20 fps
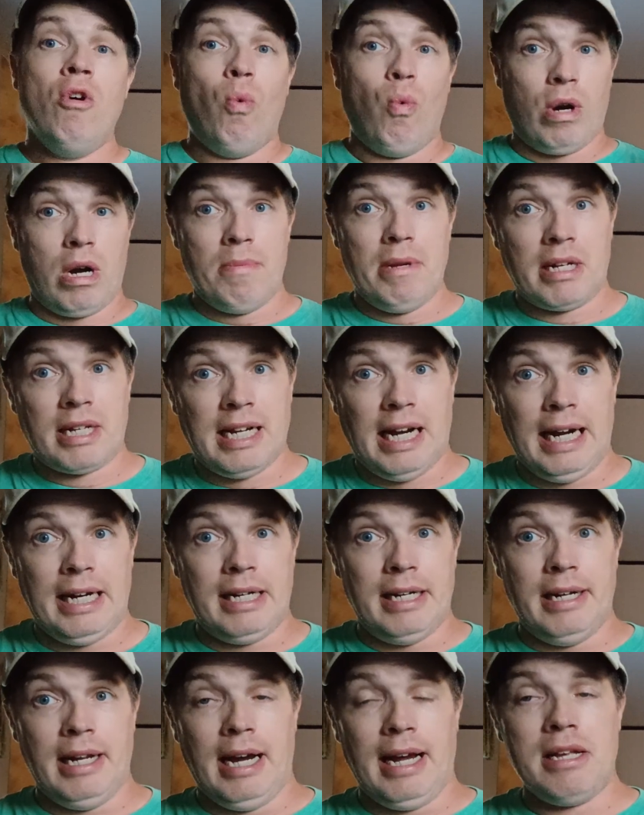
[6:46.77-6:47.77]
Would have been kind
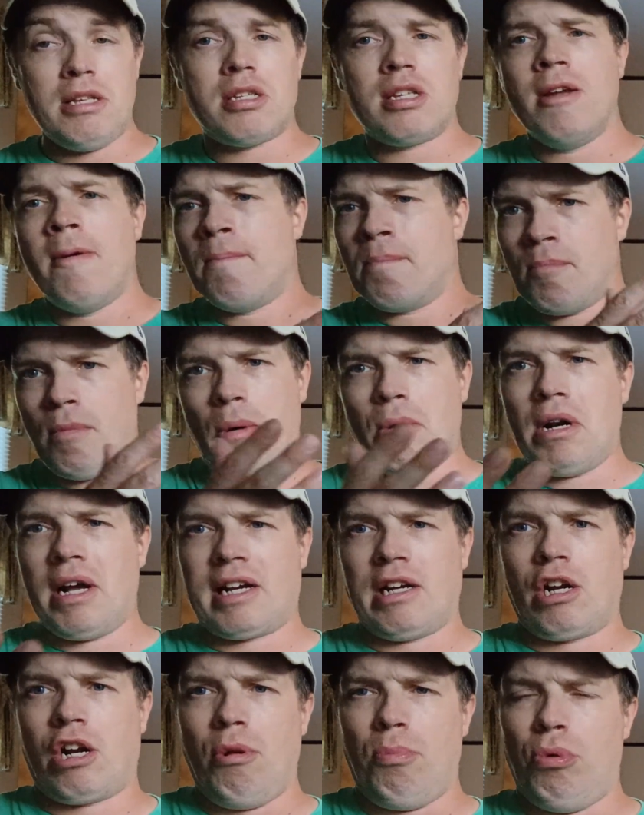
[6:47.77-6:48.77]
of nice, but we're not
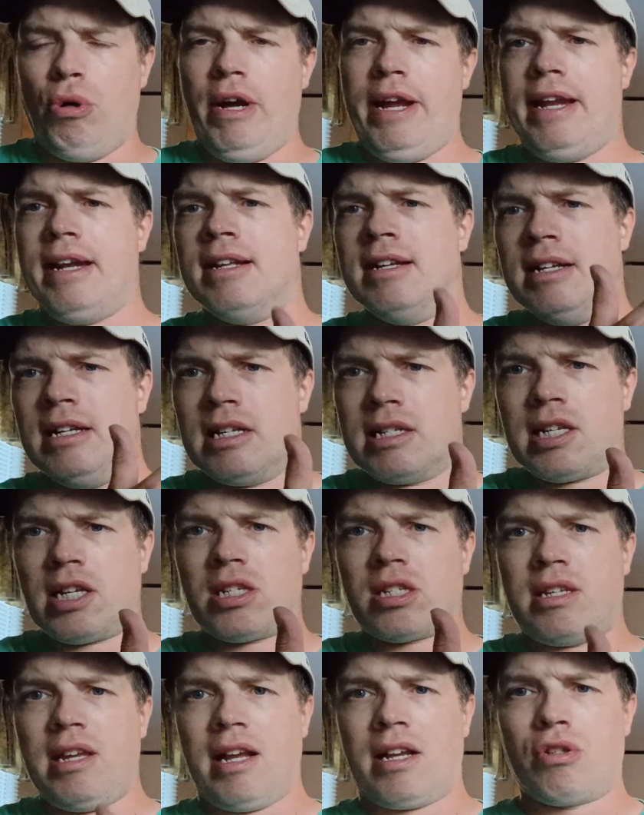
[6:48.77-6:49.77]
going to complain.
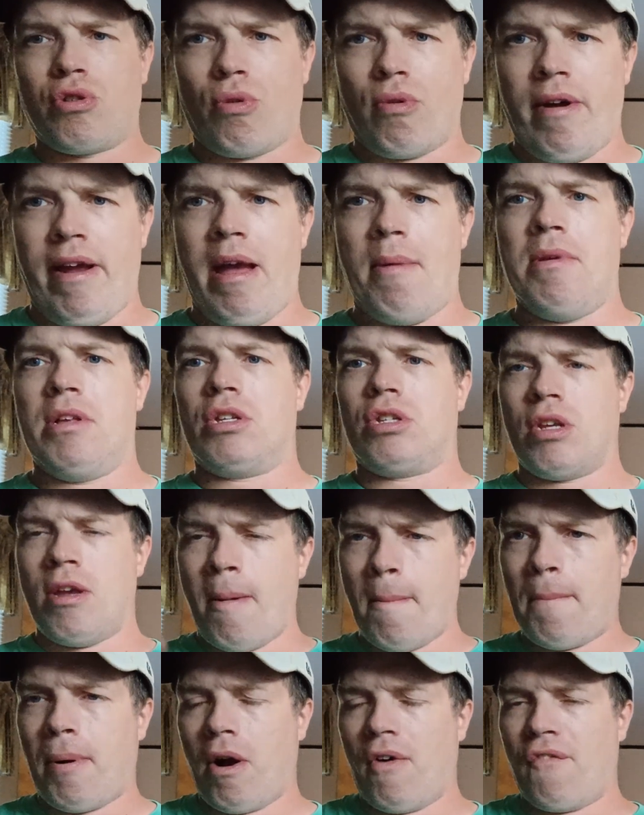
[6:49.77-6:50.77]
6 gigs of RAM is
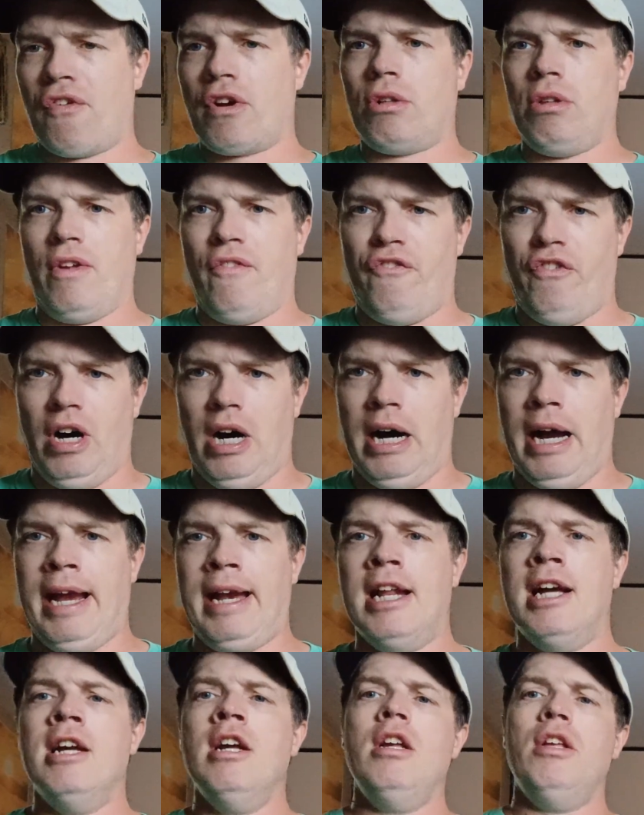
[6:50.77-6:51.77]
perfectly
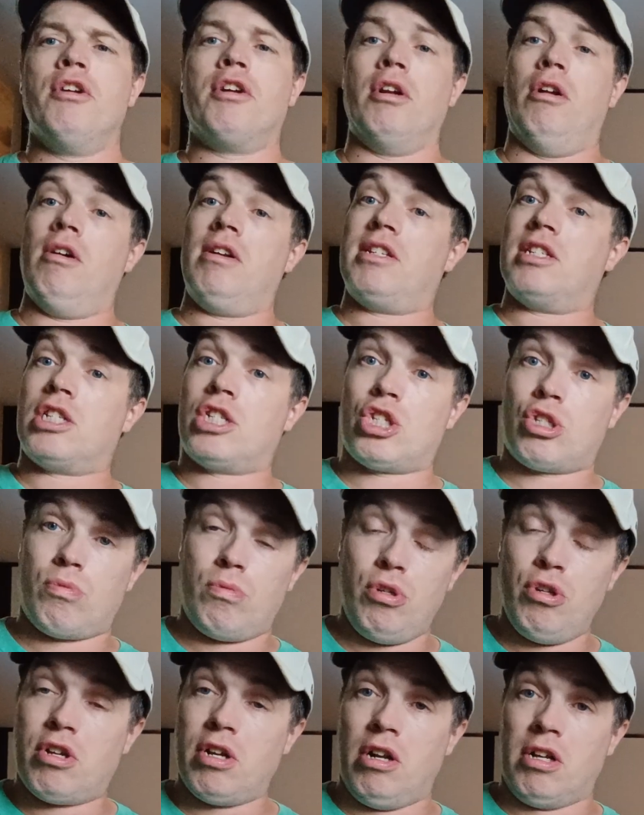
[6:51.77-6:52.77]
fine. You can
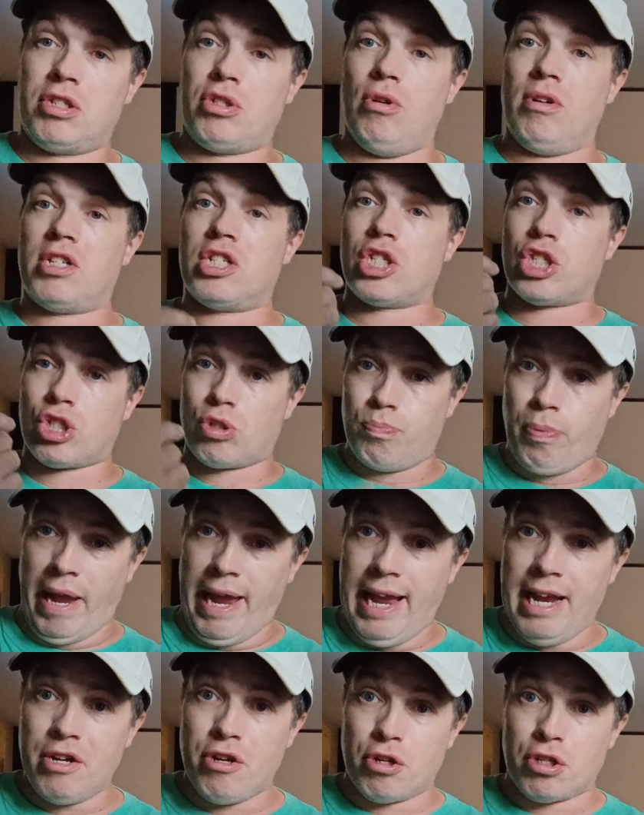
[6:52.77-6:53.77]
also
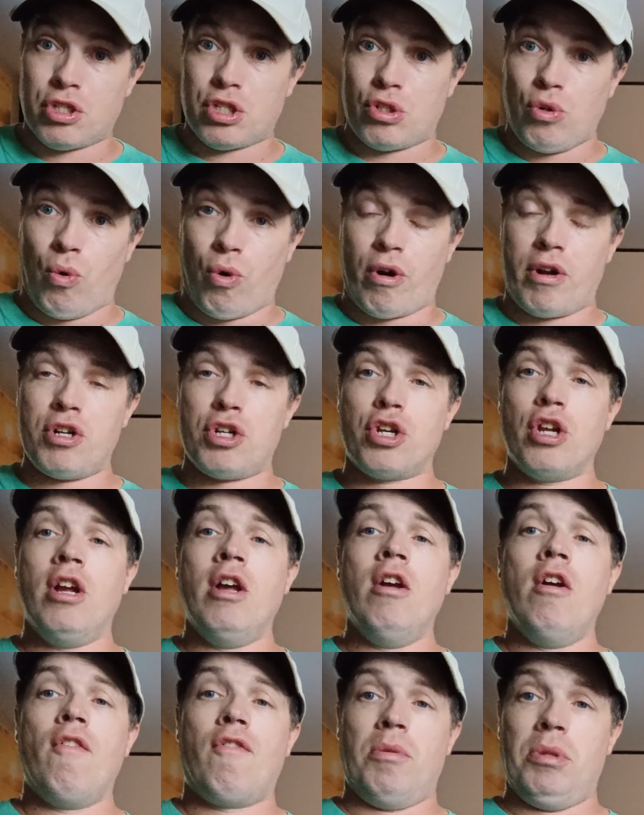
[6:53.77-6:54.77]
expand your storage
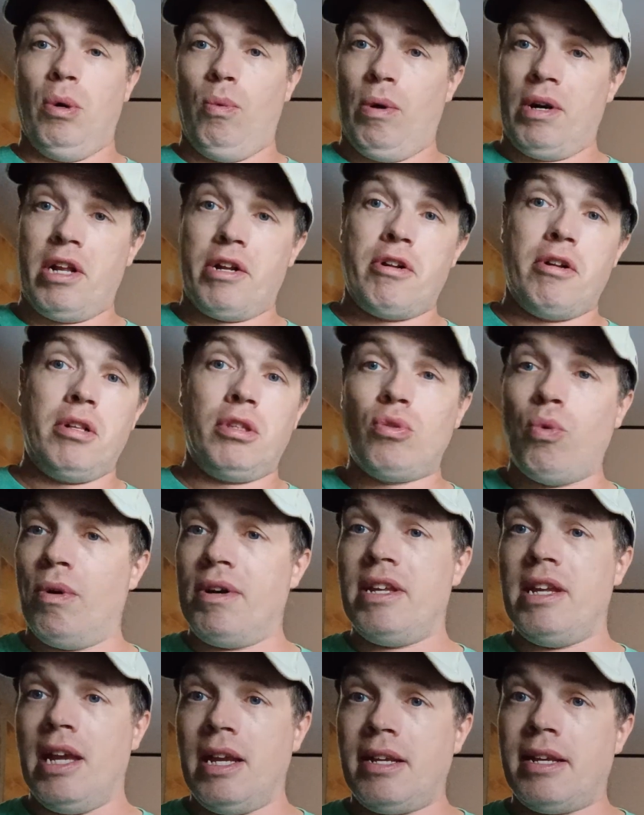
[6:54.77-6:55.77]
from the
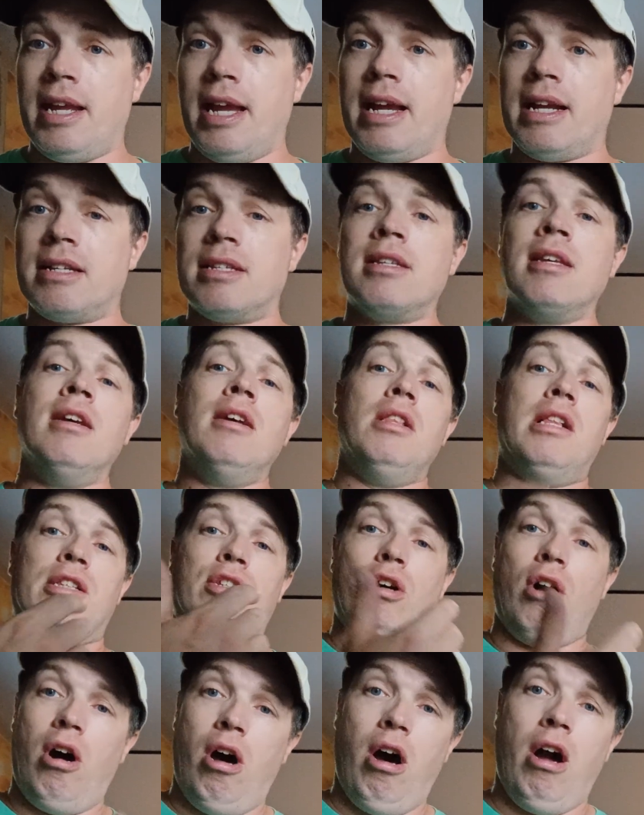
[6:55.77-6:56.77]
128 gigs
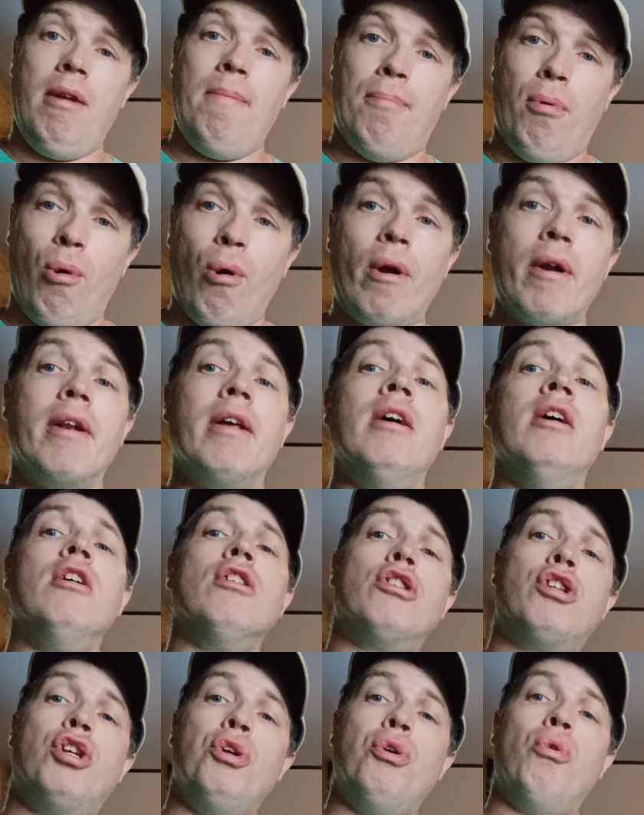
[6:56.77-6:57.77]
that's on board
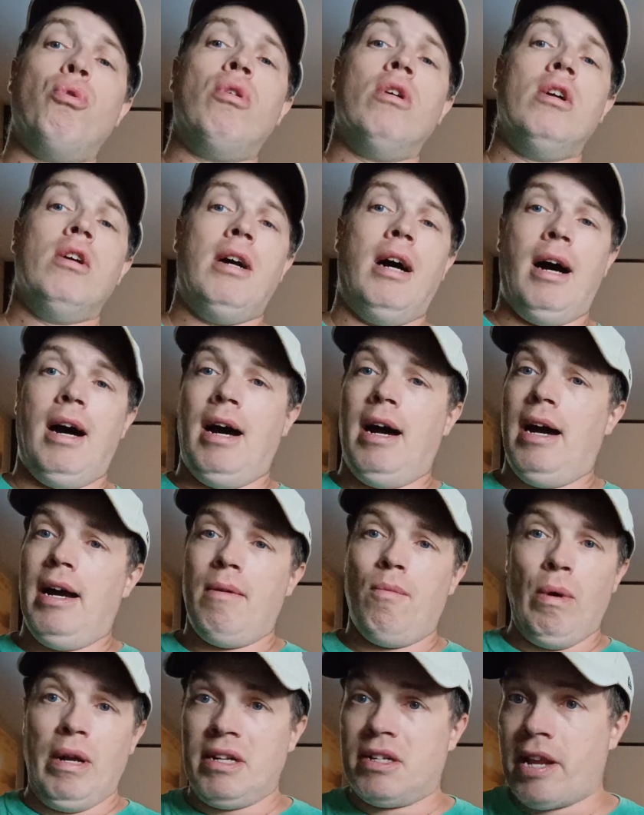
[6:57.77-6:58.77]
to
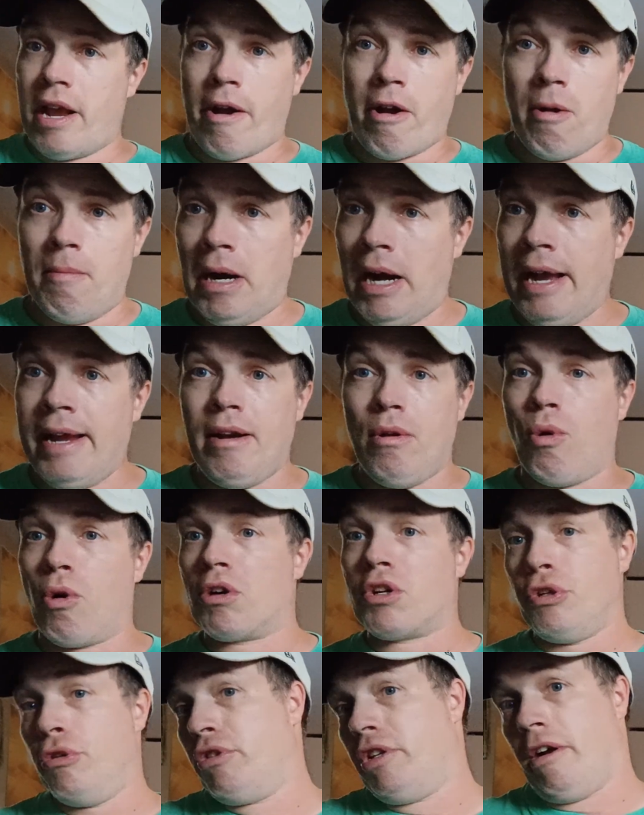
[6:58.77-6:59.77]
1 terabyte or
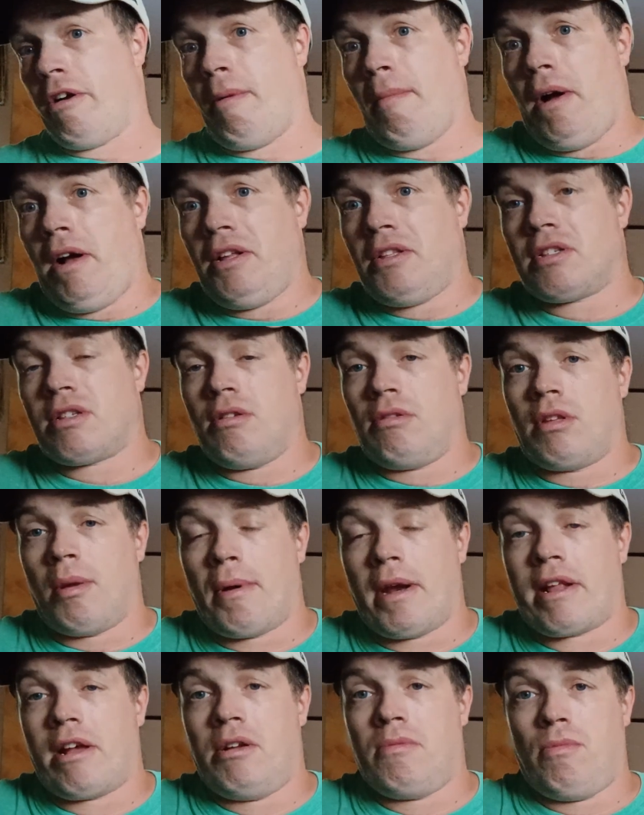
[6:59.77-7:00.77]
2 terabytes. So
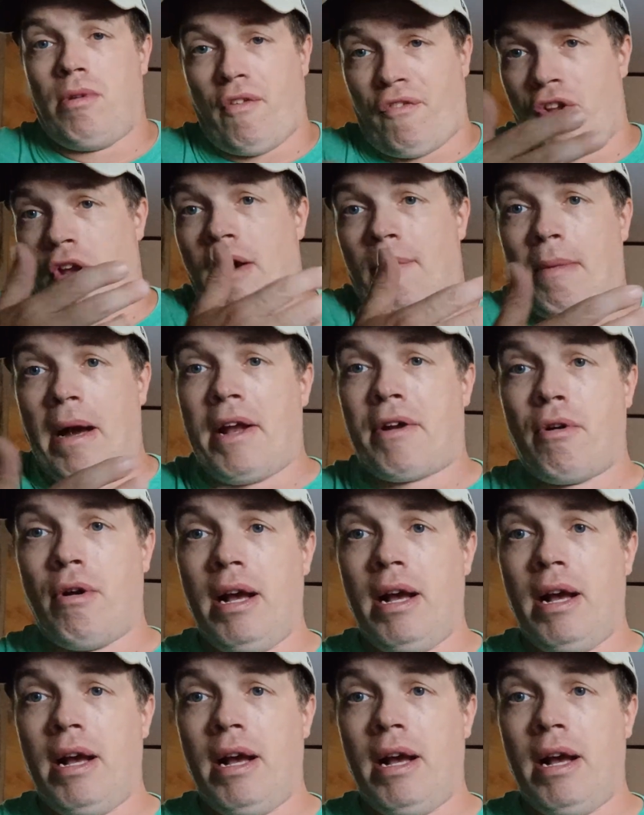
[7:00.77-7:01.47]
depending on if you have micro